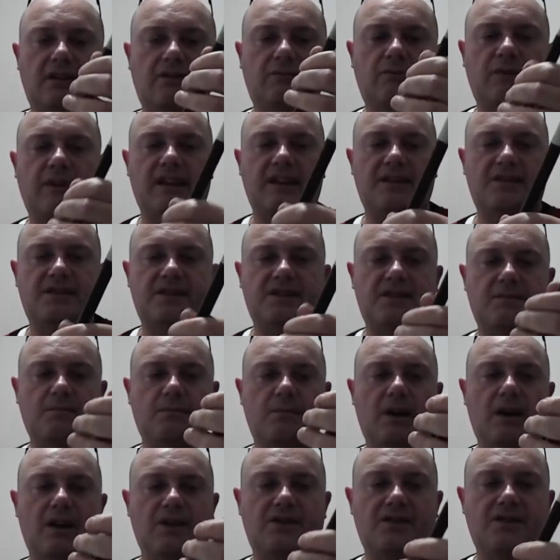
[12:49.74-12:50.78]
rings as
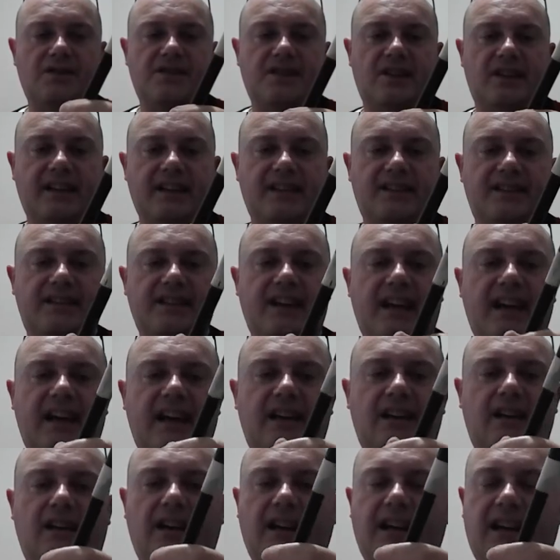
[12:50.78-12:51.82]
much as I
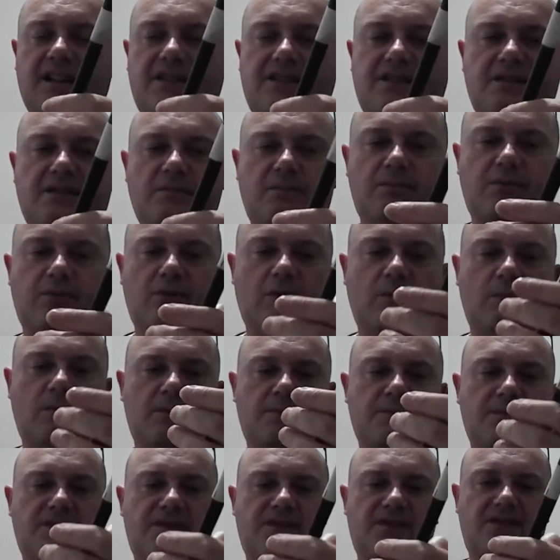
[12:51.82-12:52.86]
dare. I had some
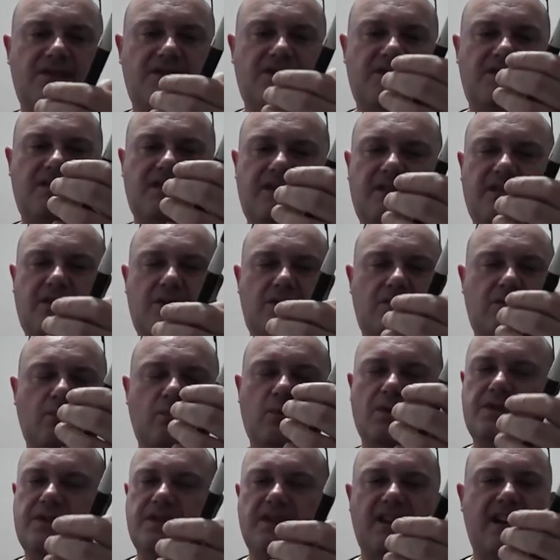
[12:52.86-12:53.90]
problems, just
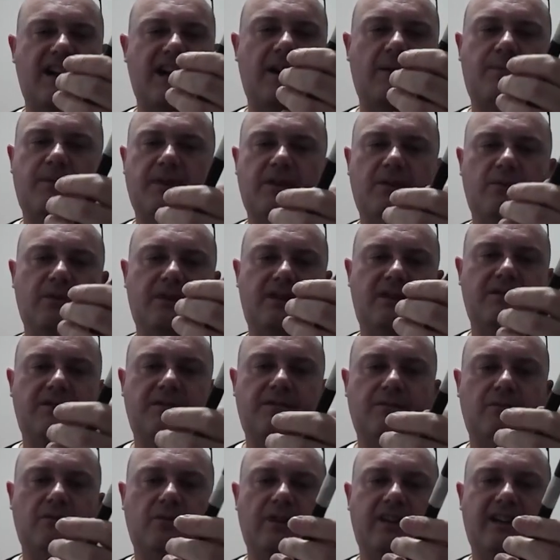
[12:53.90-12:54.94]
wasn't happy with
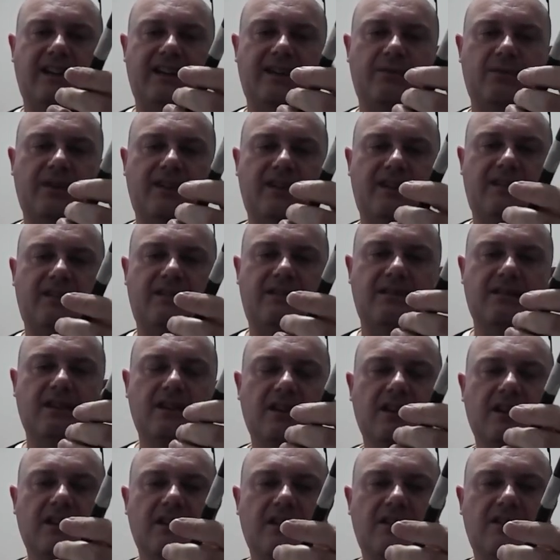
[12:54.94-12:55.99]
with
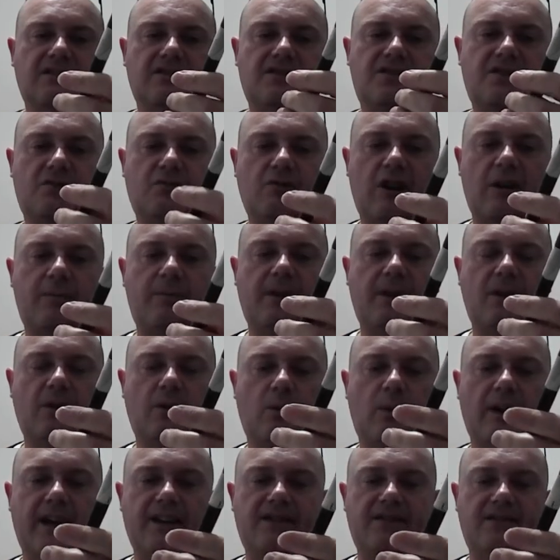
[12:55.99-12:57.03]
scraping
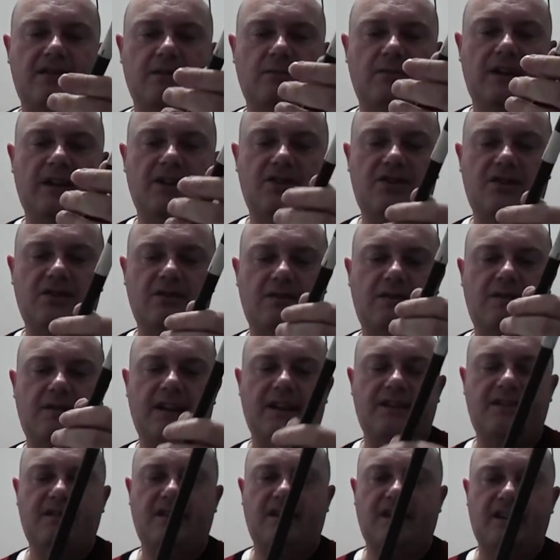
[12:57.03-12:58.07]
away too much and
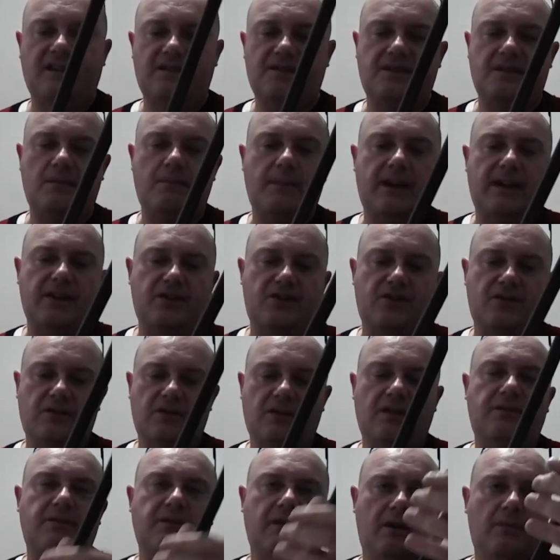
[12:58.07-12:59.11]
affecting it. As I mentioned,
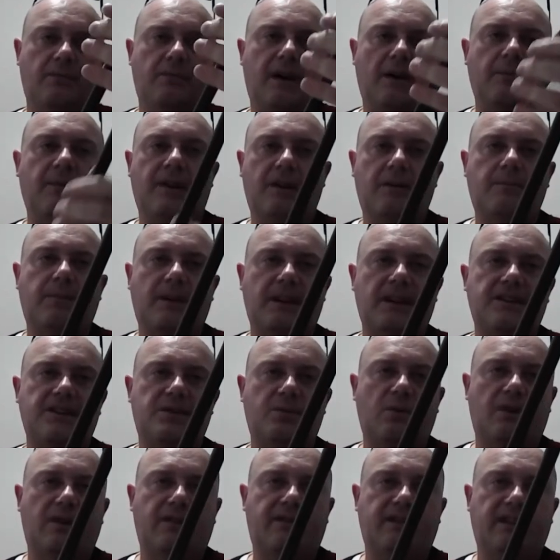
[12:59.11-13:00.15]
I'm at a place
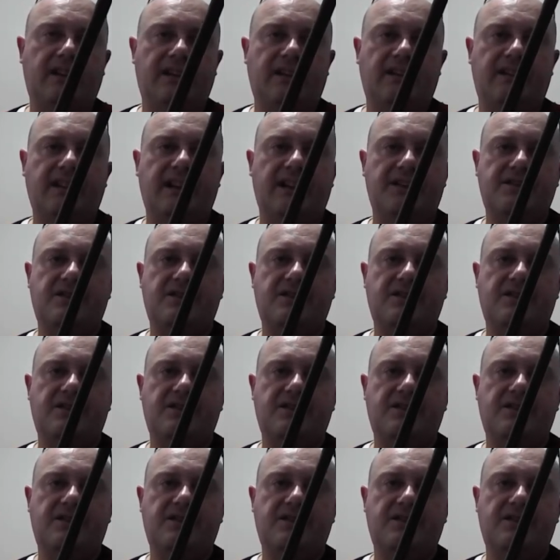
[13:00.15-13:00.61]
where I think that that's